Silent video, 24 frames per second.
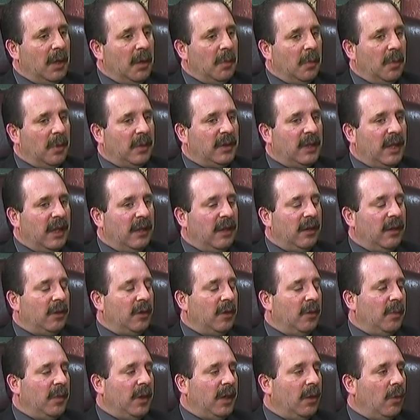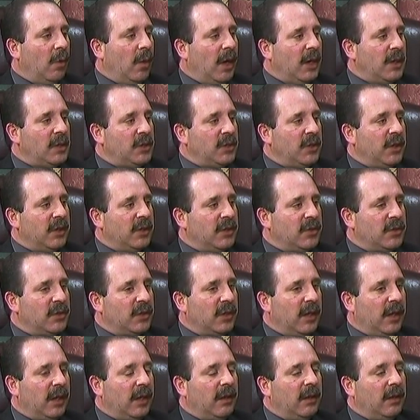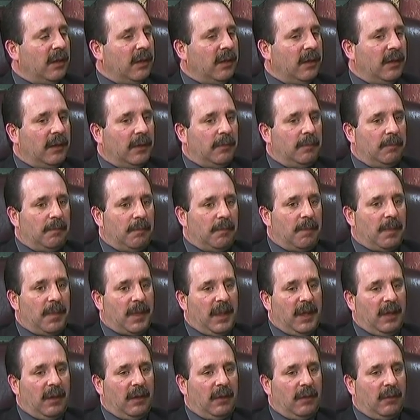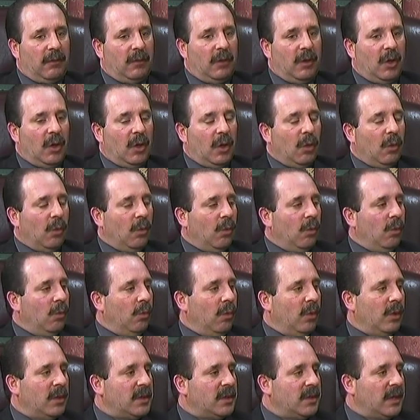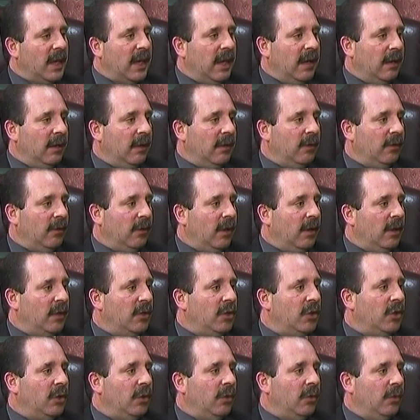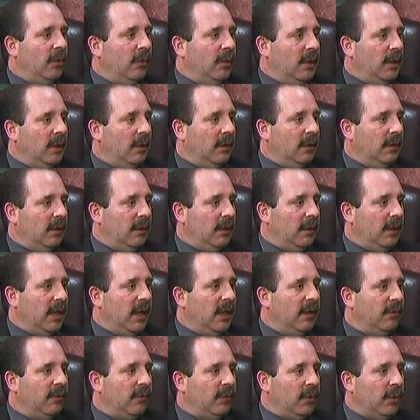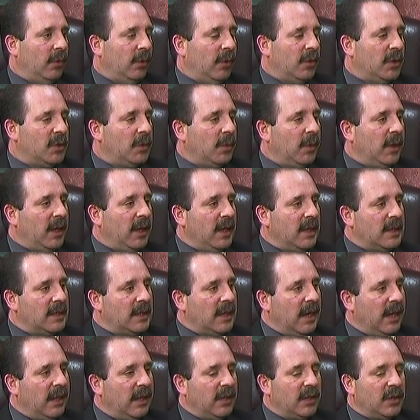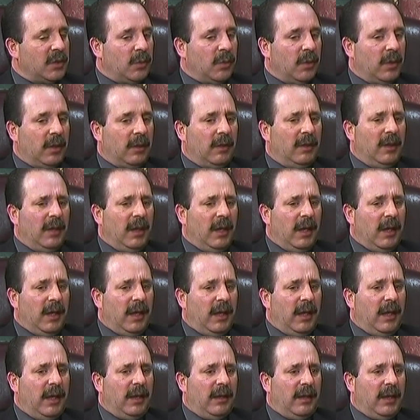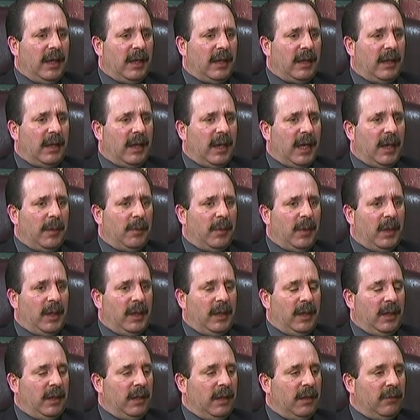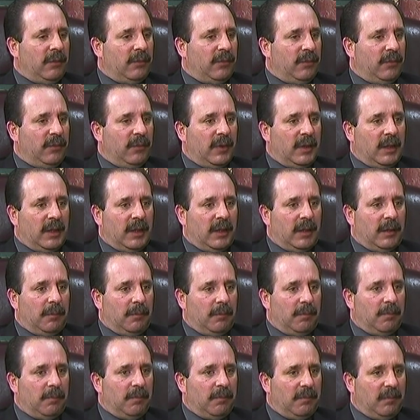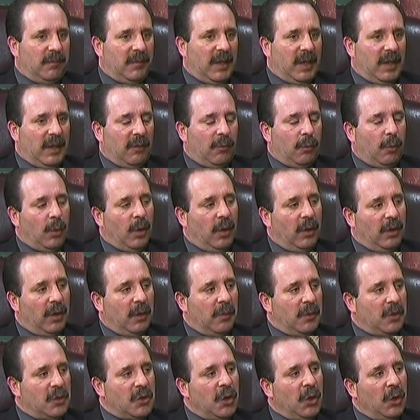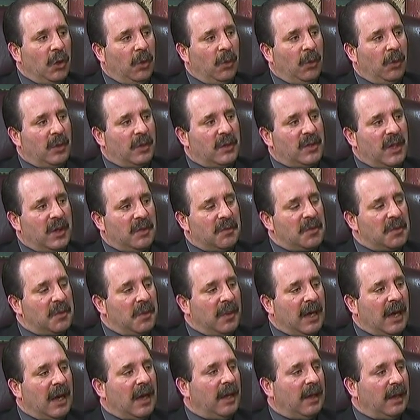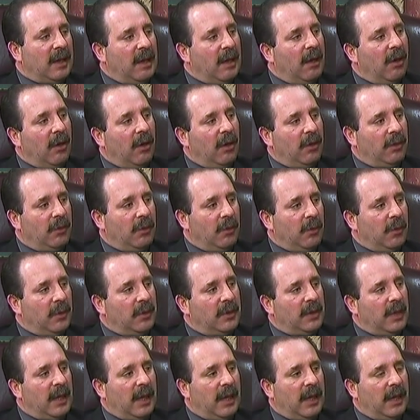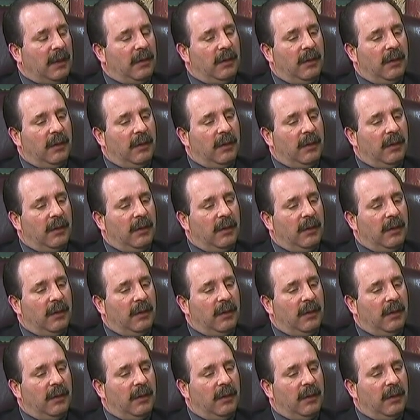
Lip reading: But then there can be questions like, was Dad under undue influence when he signed this will? And that can happen if will number 2 seems to be out of character with Dad.